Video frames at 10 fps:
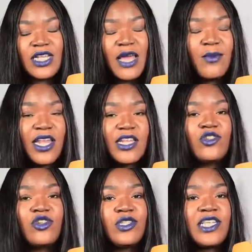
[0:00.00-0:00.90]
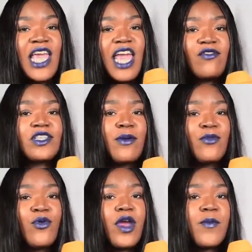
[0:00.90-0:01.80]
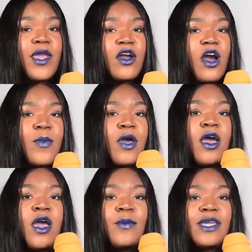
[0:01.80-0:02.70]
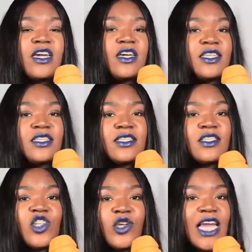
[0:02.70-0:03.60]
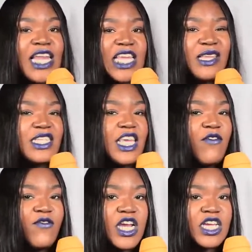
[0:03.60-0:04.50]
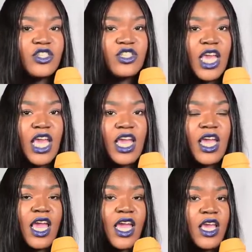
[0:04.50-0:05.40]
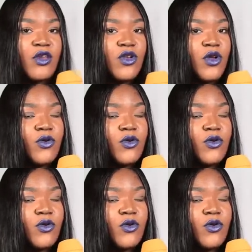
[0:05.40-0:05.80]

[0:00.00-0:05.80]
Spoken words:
night, but I literally use it every time I'm not wearing makeup because, you know, you got to keep the skin fresh and you know.